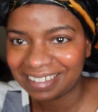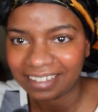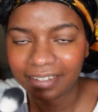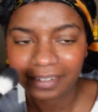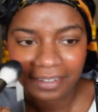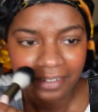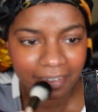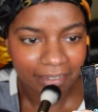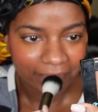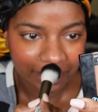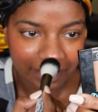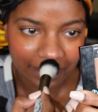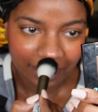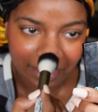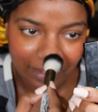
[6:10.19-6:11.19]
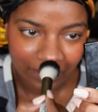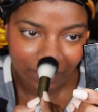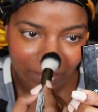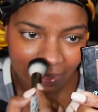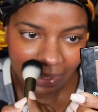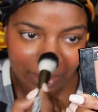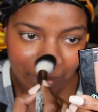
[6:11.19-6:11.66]
what it's supposed to do,
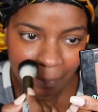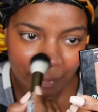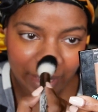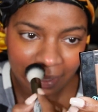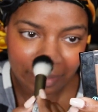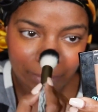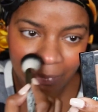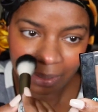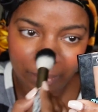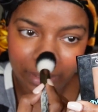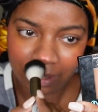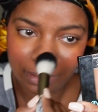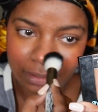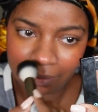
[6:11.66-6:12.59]
correct?